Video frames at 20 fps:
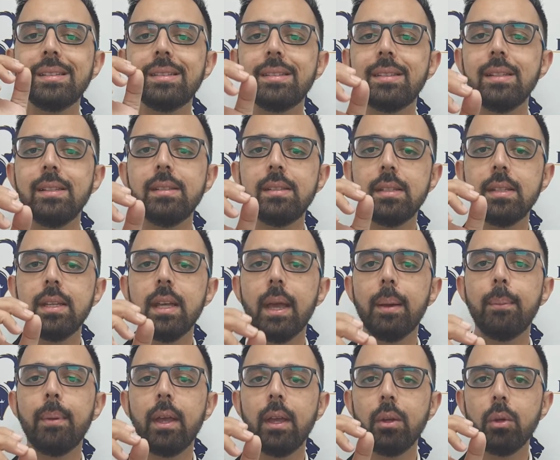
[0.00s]

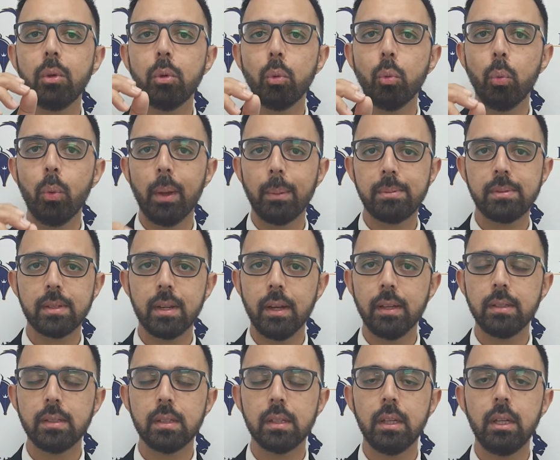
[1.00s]
CCMA
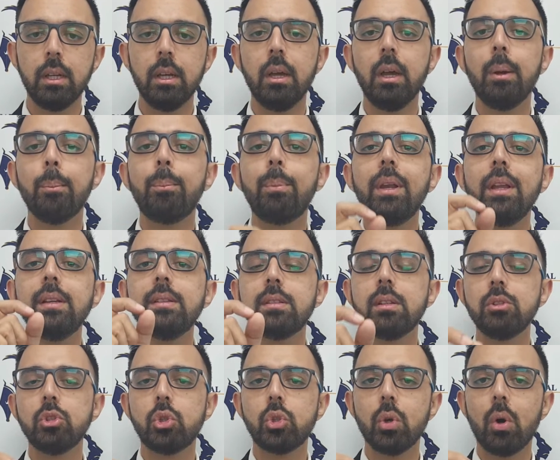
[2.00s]
website. Please
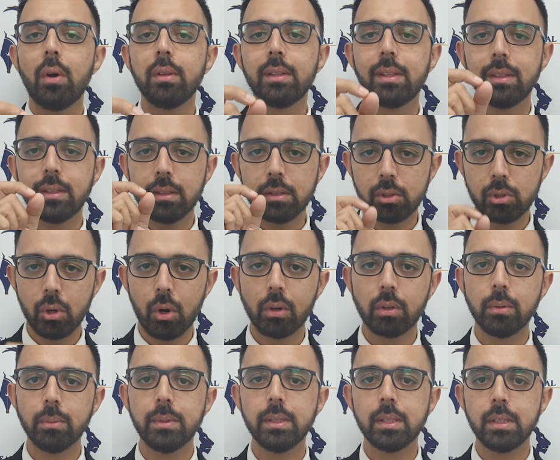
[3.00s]
ensure that this
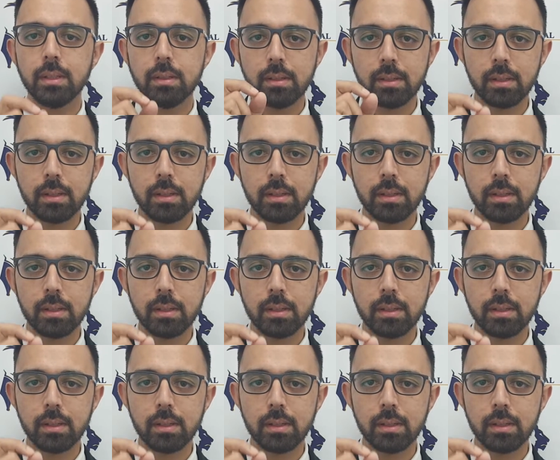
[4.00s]
document is